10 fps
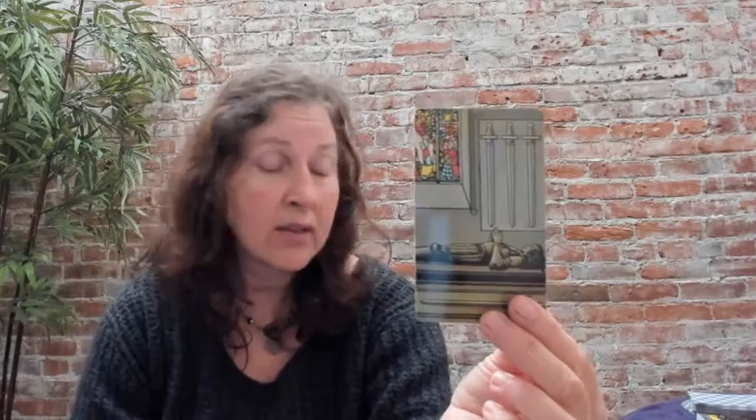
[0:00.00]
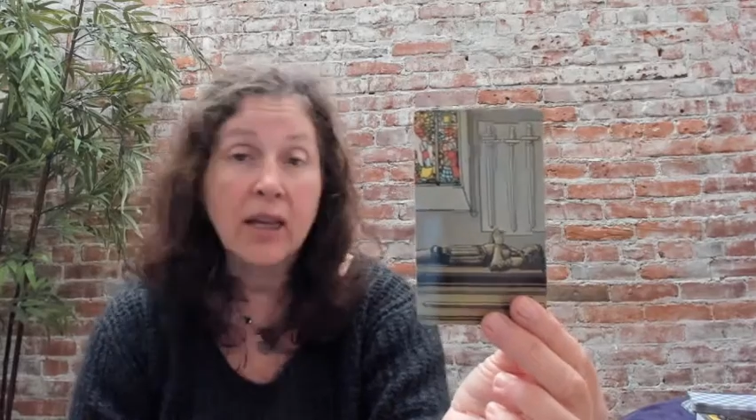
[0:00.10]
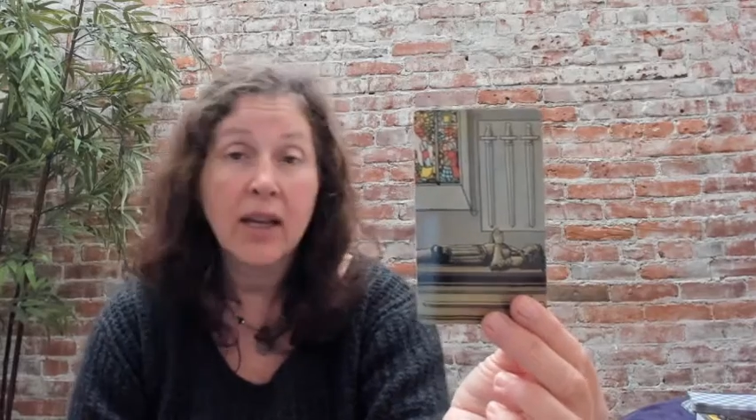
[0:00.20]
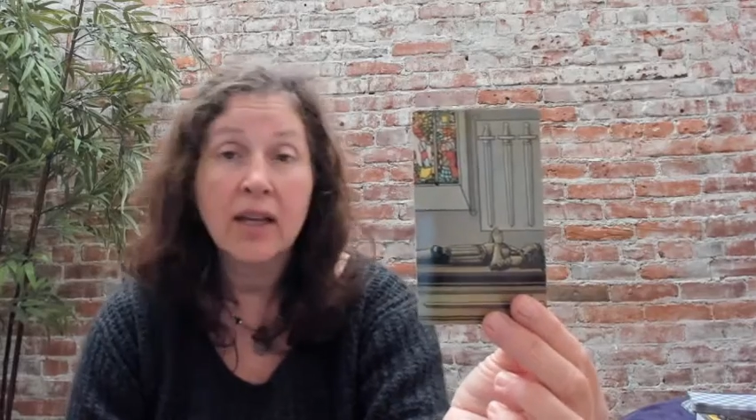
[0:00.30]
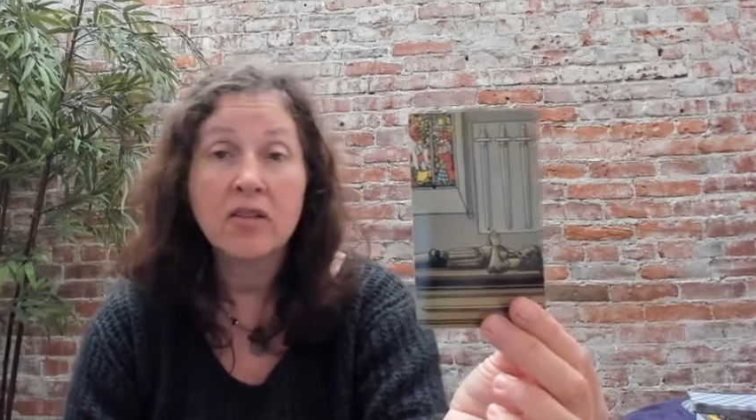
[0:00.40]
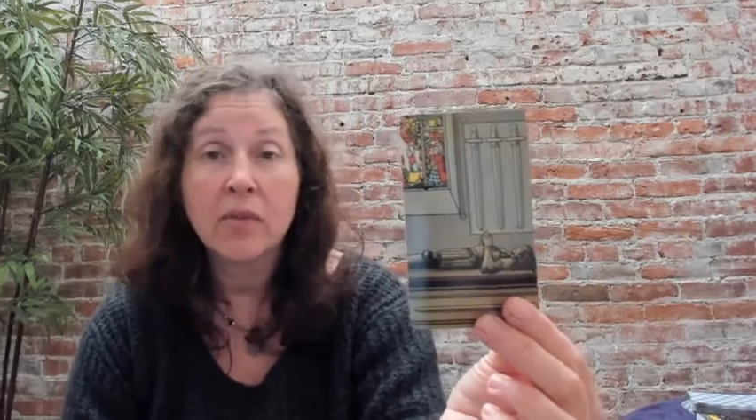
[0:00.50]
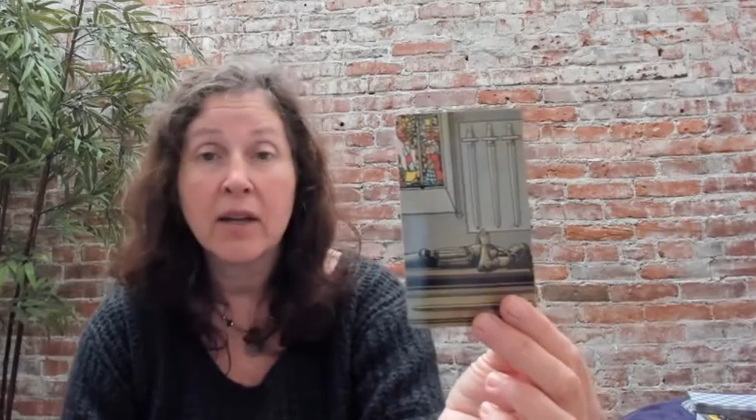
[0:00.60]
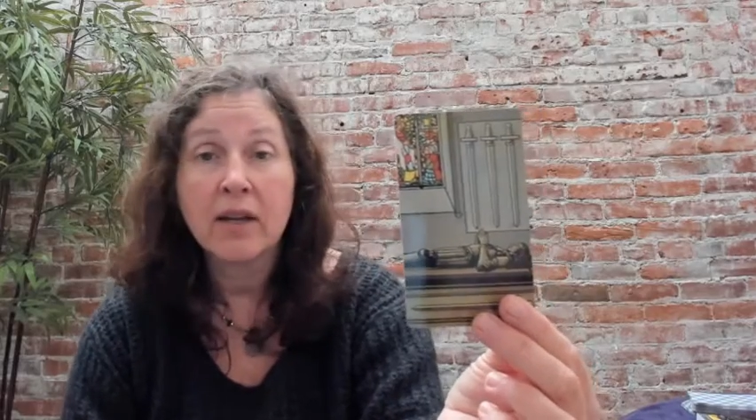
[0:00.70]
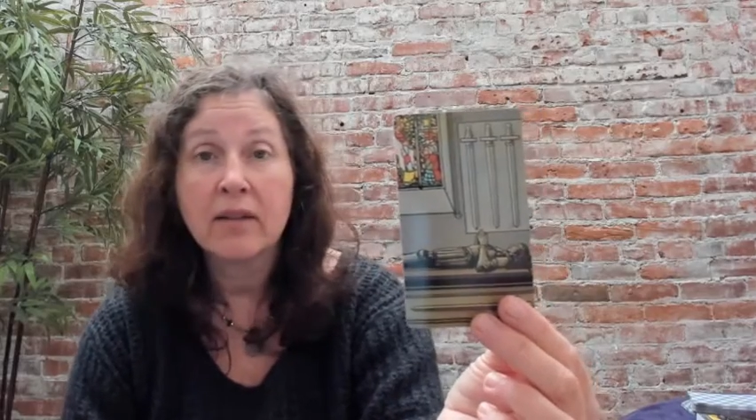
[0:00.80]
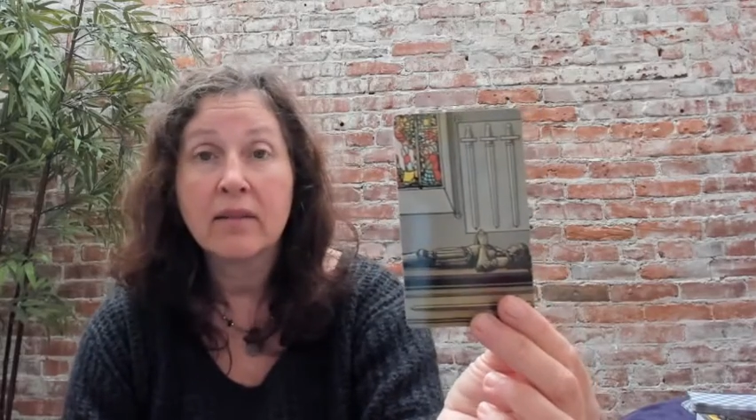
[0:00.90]
the Hanged
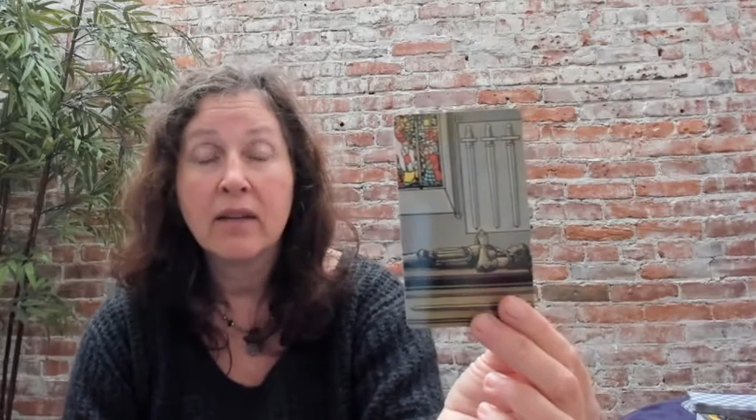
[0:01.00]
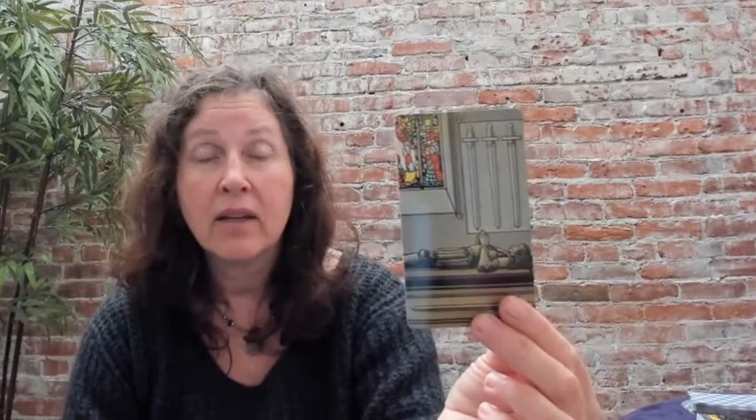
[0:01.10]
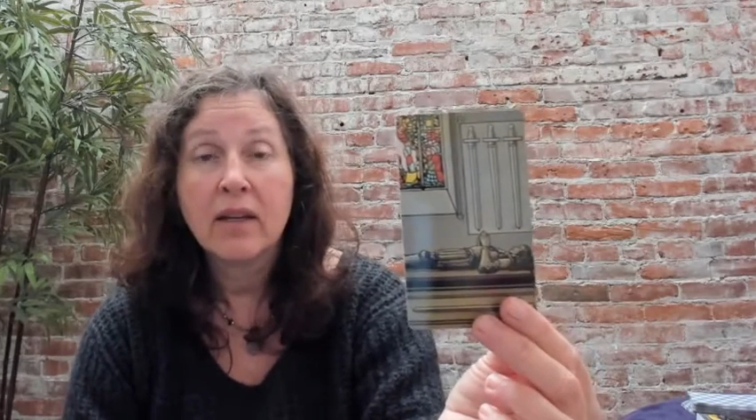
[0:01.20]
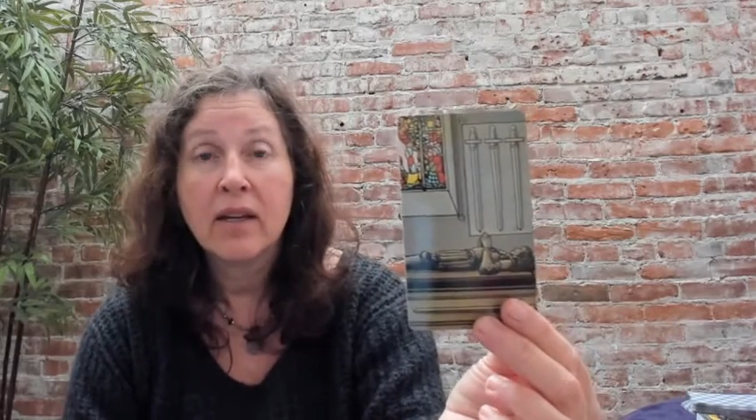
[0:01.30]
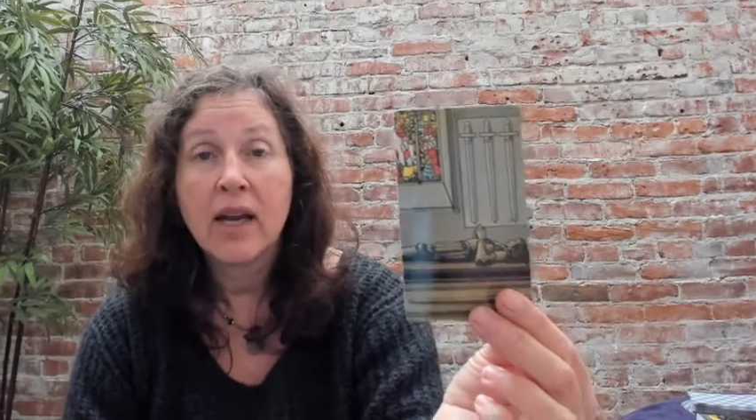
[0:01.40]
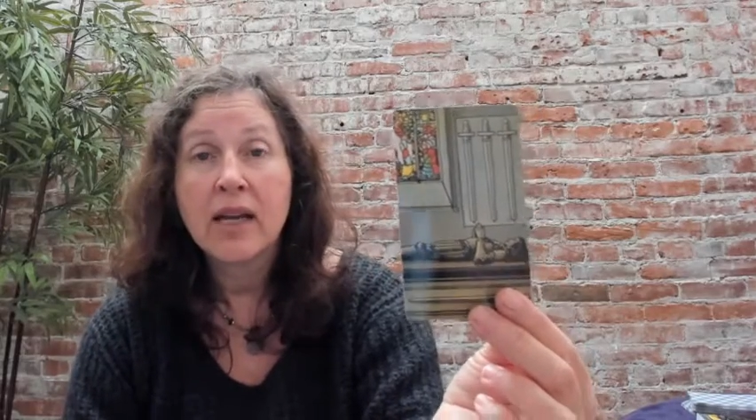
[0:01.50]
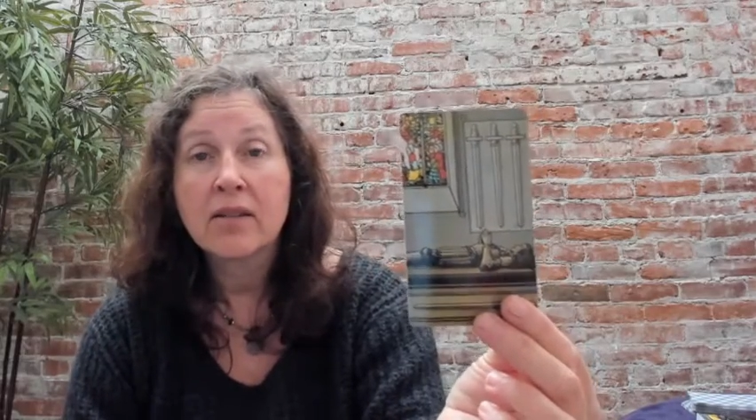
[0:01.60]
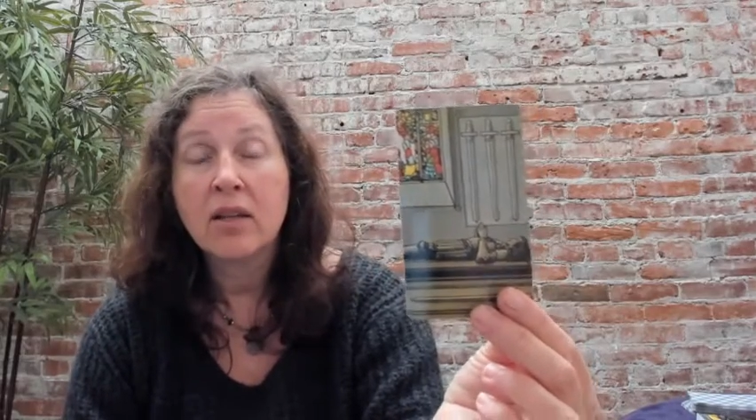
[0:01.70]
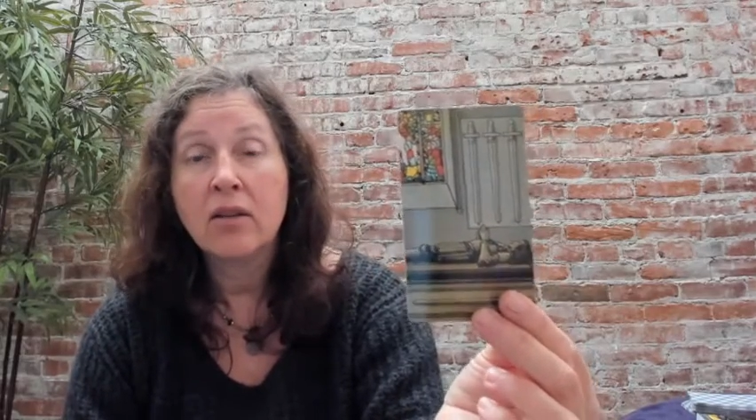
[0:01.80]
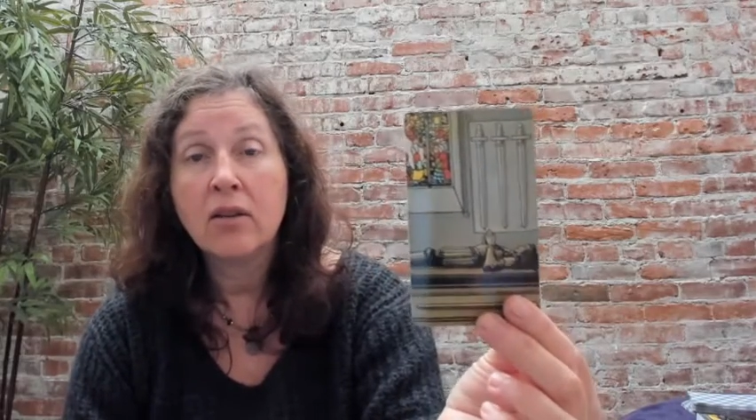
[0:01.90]
Man, asking